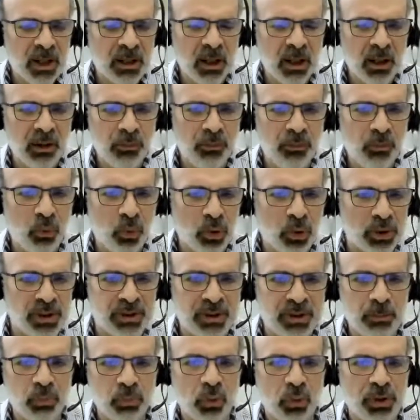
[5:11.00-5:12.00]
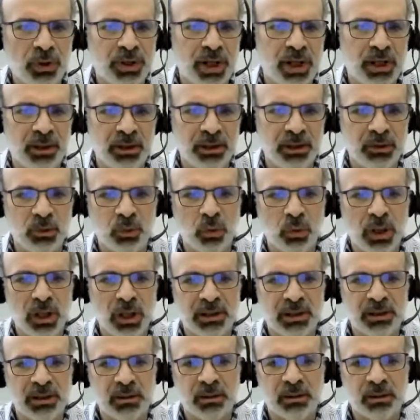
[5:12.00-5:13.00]
fork the blockchain and do
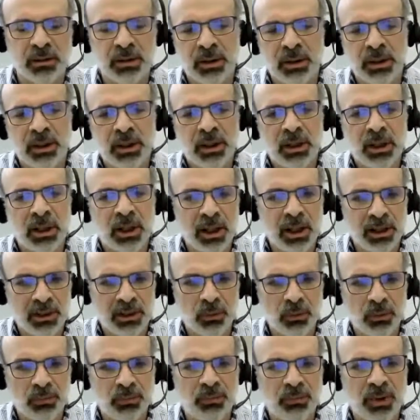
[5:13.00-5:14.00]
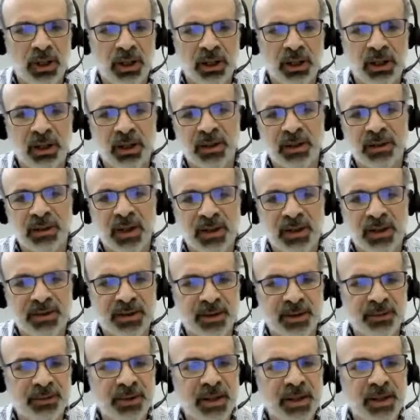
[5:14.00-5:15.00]
other kind of
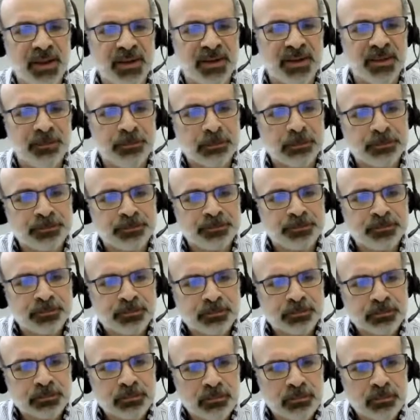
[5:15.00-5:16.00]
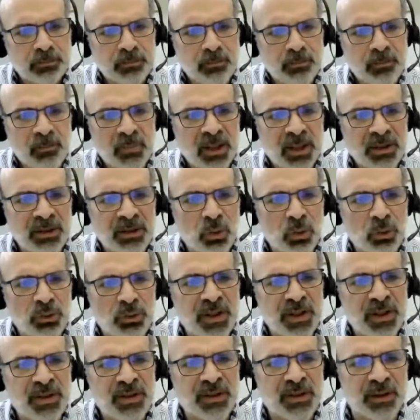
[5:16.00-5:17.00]
nasty things. So
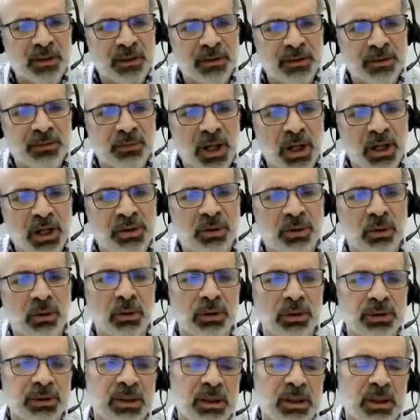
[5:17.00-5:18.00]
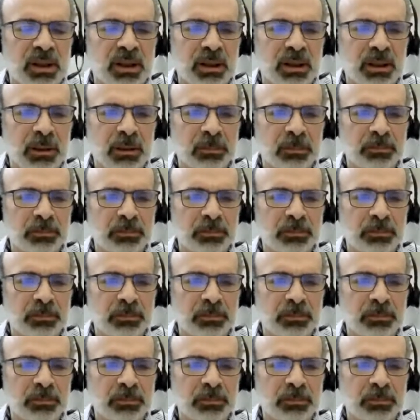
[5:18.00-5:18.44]
this threshold, so